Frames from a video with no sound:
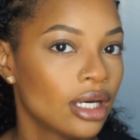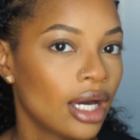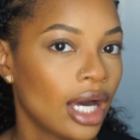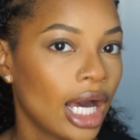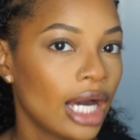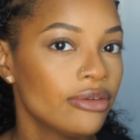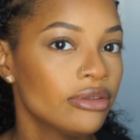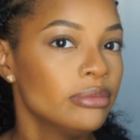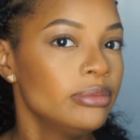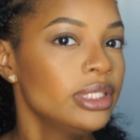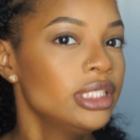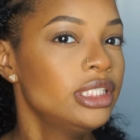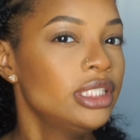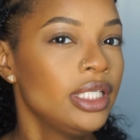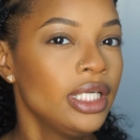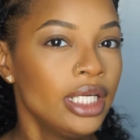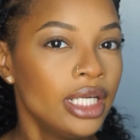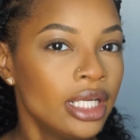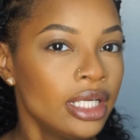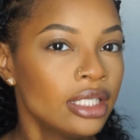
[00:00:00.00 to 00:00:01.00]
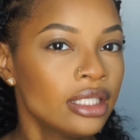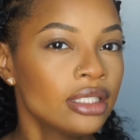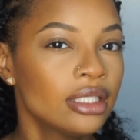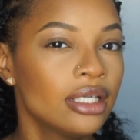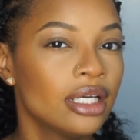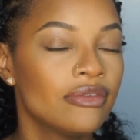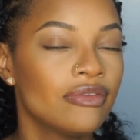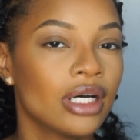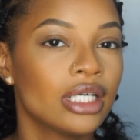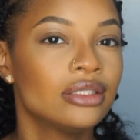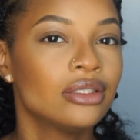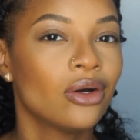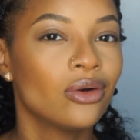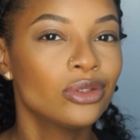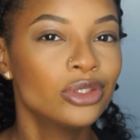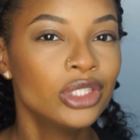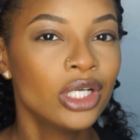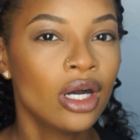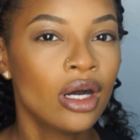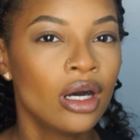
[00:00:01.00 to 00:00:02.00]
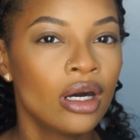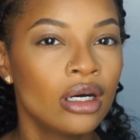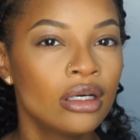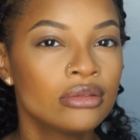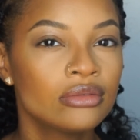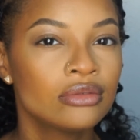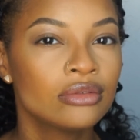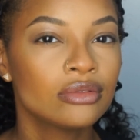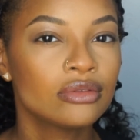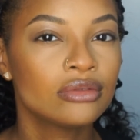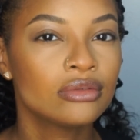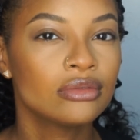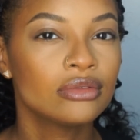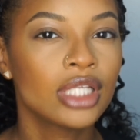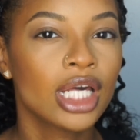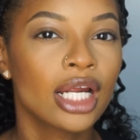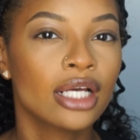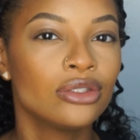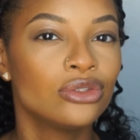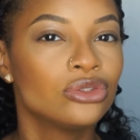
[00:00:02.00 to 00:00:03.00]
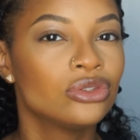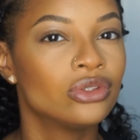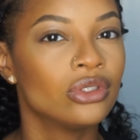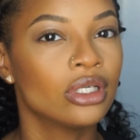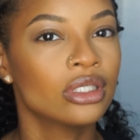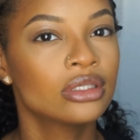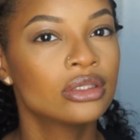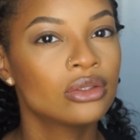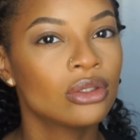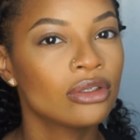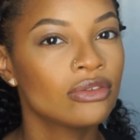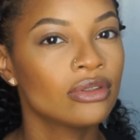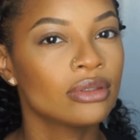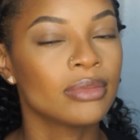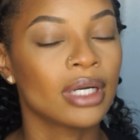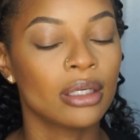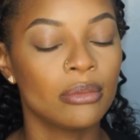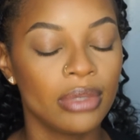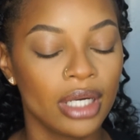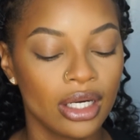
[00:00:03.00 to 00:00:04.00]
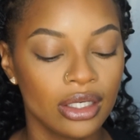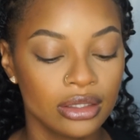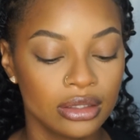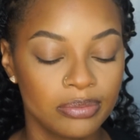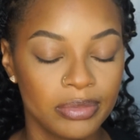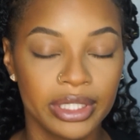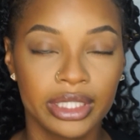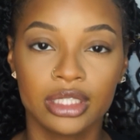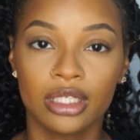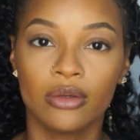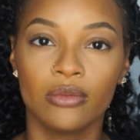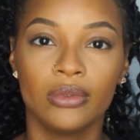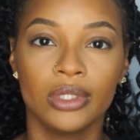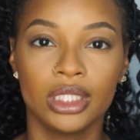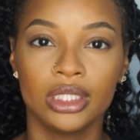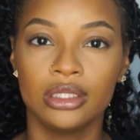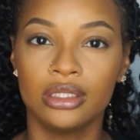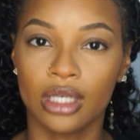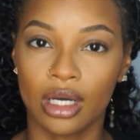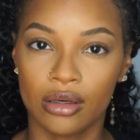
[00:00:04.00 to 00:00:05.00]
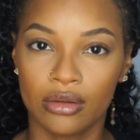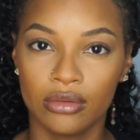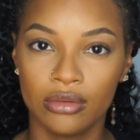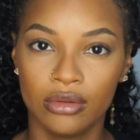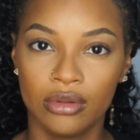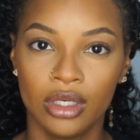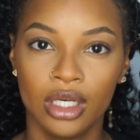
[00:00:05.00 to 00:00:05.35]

I would be cheating if I told y'all that I use drugstore for my brows, because I really don't.